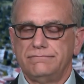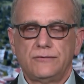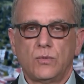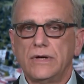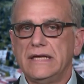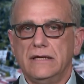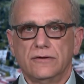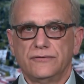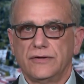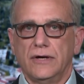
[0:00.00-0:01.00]
20
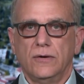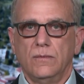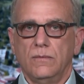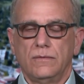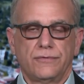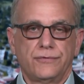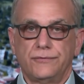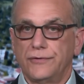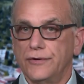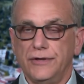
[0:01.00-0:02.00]
years ago,
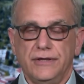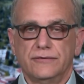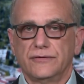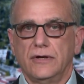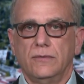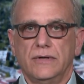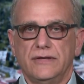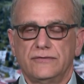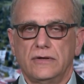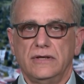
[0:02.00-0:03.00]
30 years ago, when I
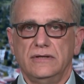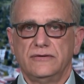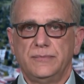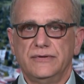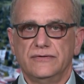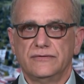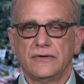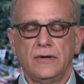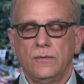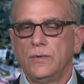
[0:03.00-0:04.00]
started in this business,
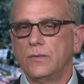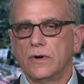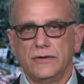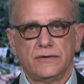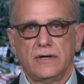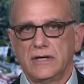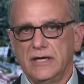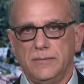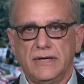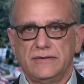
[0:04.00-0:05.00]
we weren't
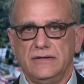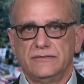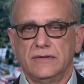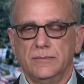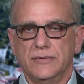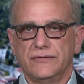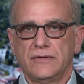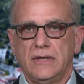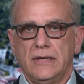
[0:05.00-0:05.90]
talking about these numbers.